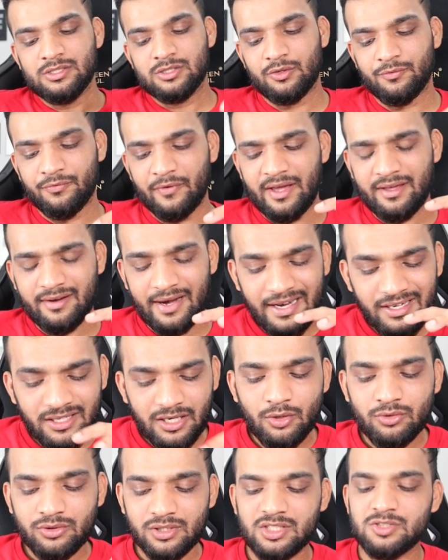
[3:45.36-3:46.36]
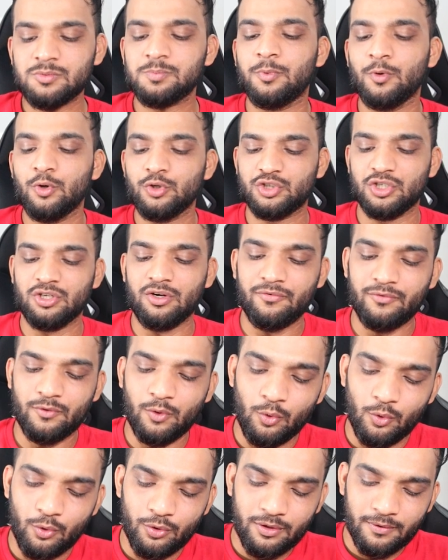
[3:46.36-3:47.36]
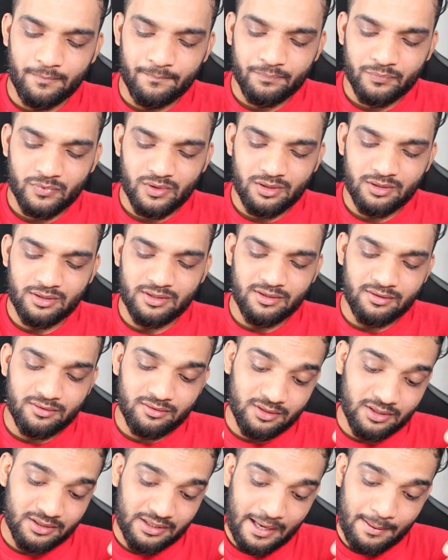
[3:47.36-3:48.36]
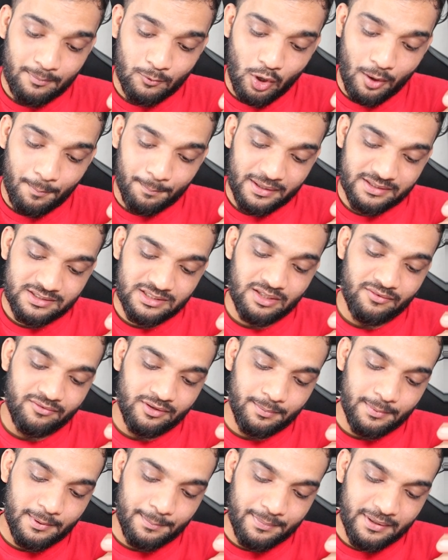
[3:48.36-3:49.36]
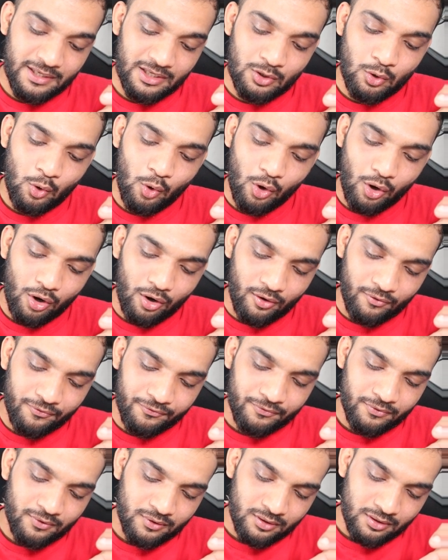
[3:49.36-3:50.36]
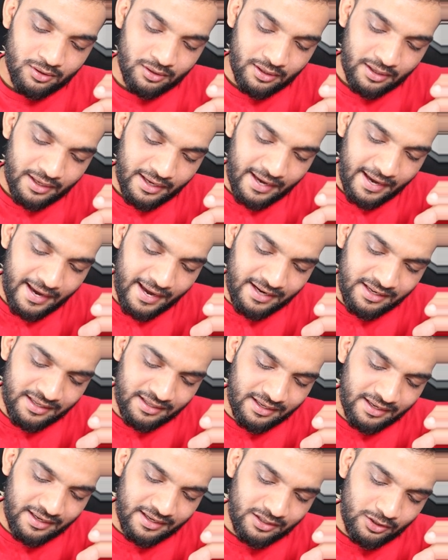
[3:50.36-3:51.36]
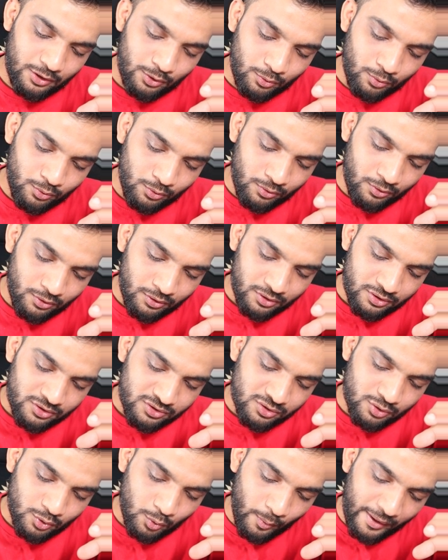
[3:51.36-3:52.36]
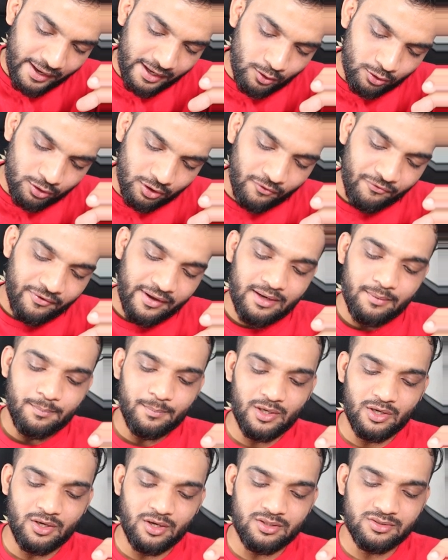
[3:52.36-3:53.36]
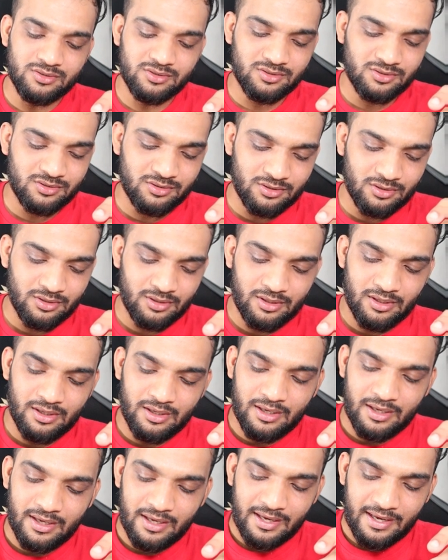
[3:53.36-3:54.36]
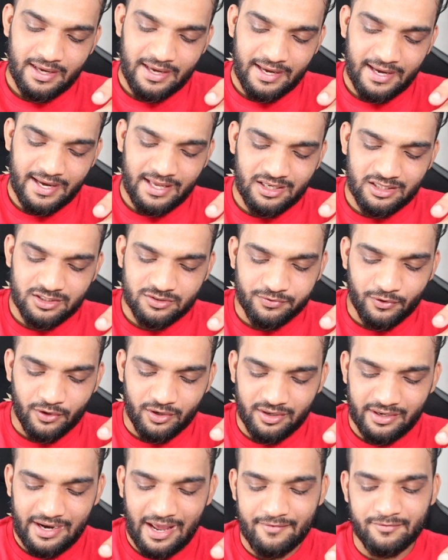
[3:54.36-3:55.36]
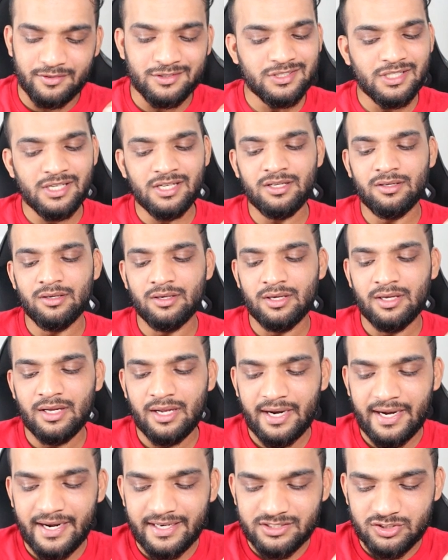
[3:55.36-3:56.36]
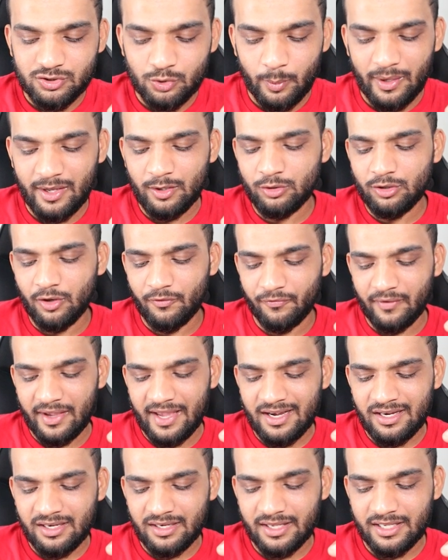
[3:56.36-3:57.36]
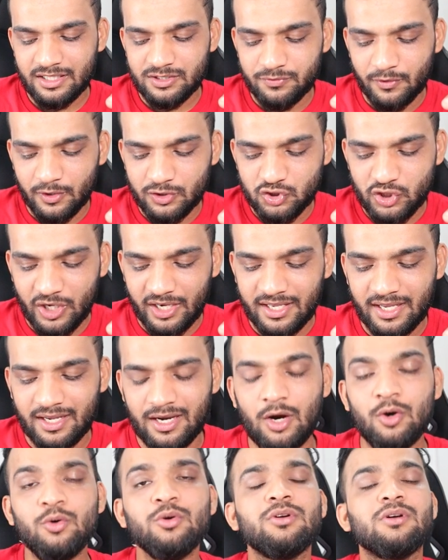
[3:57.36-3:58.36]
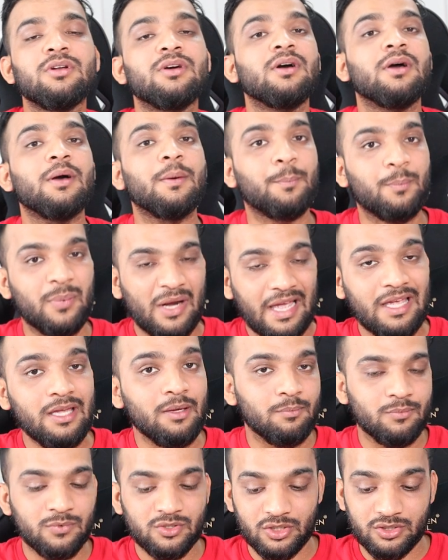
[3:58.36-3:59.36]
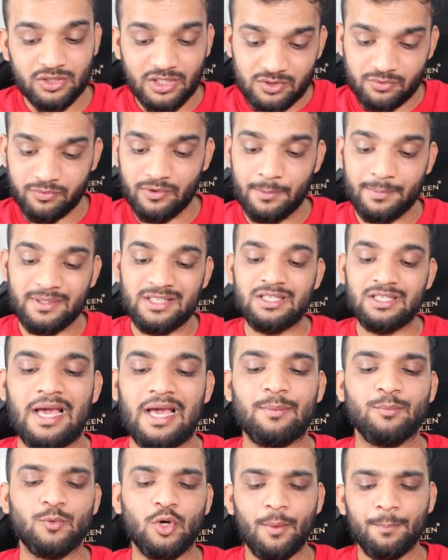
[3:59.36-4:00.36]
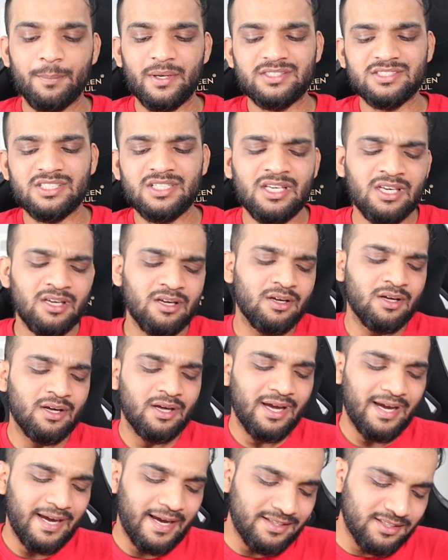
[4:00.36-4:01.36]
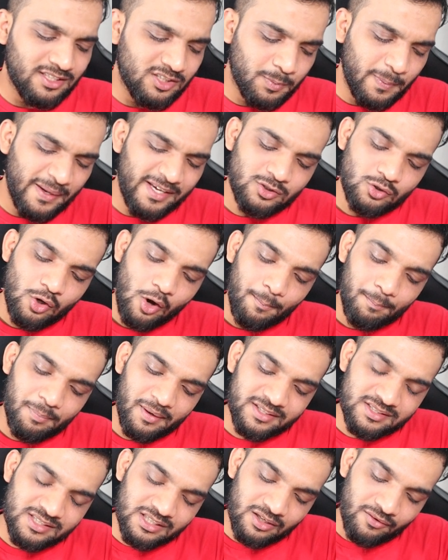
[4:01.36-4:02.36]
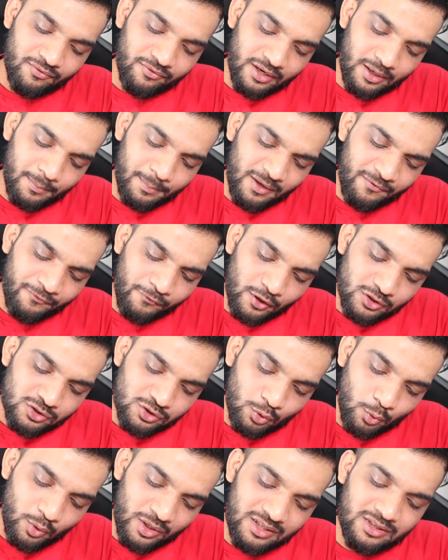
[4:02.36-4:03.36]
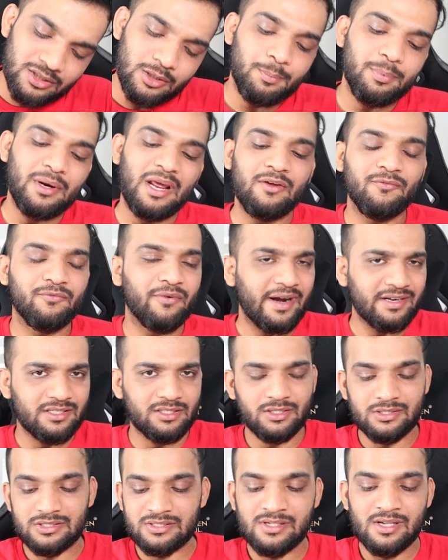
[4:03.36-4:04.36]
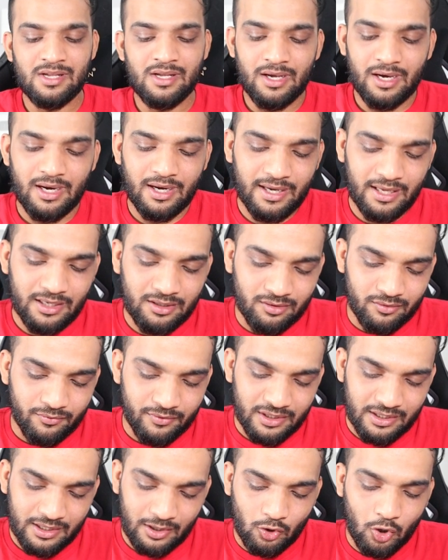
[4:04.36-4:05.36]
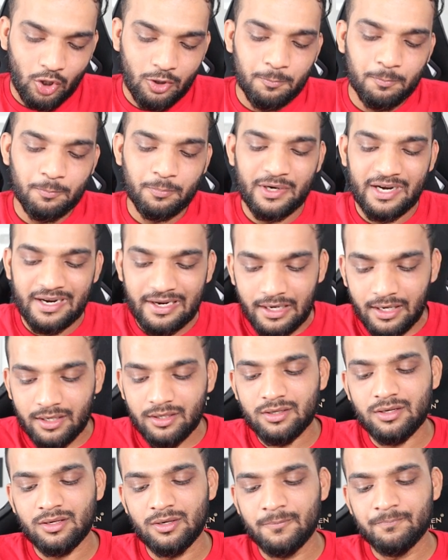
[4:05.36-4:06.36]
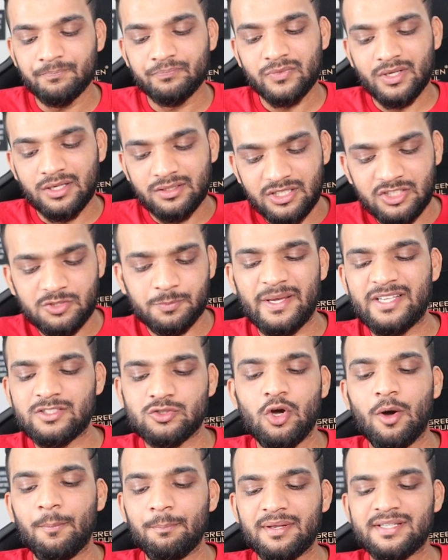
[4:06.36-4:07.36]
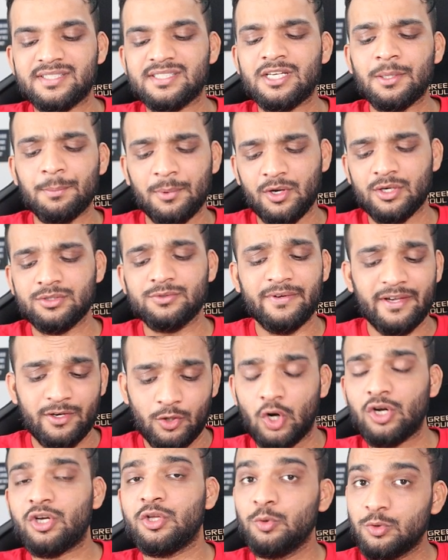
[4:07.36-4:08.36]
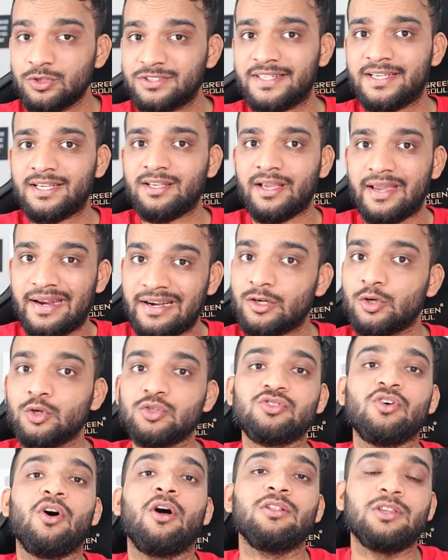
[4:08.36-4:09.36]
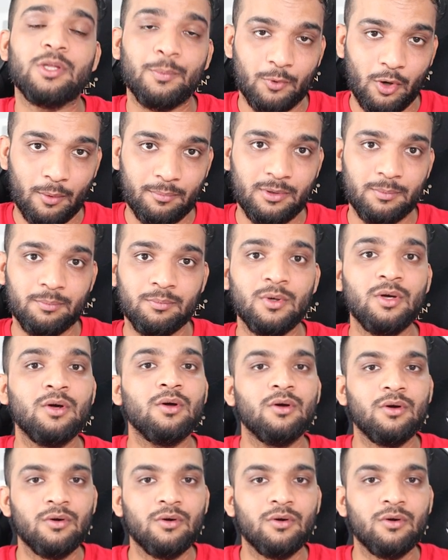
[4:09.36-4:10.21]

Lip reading: So if I write down this portion of code, the time complexity will be Bigo of n into square root of n, because n is for traversing and square root of n is for checking out prime. So this will time complexity, and the space complexity will be for storing the prime factors. Again, we cannot predict the space complexity because we are not using it to solve the problem.